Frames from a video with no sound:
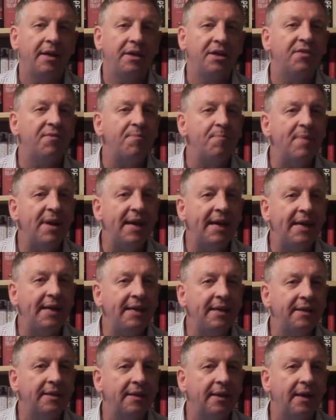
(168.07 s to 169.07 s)
you've
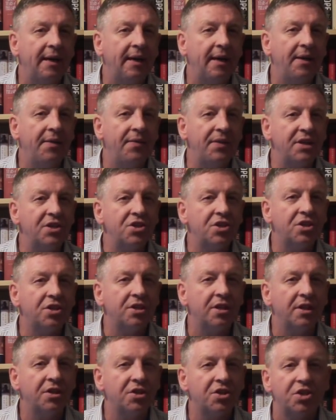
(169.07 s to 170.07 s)
made
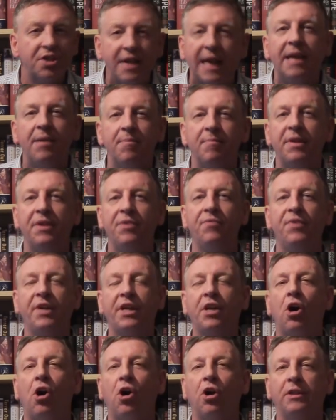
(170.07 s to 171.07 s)
this statement
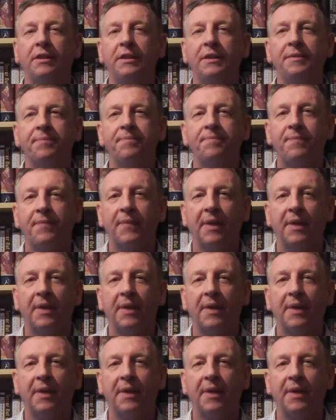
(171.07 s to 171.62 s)
regarding